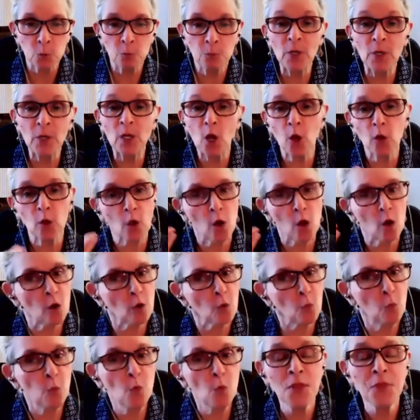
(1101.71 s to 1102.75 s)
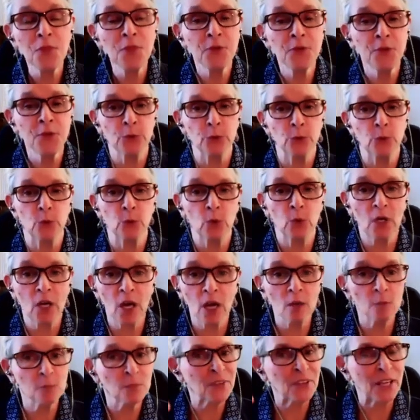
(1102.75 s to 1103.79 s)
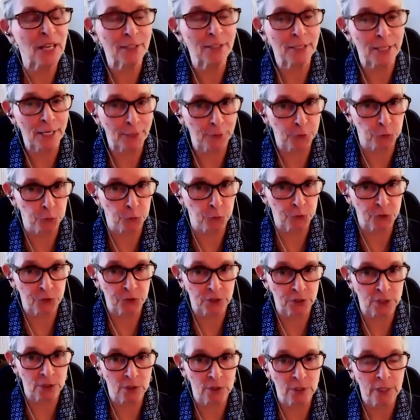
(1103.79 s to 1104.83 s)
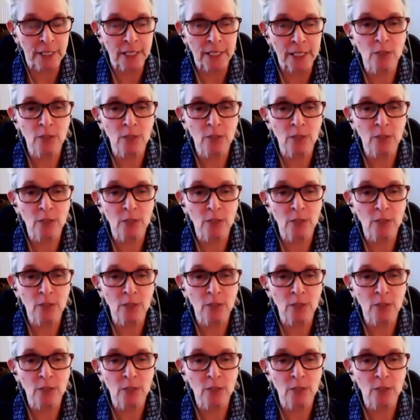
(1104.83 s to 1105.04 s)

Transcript: But along with you comes that energy.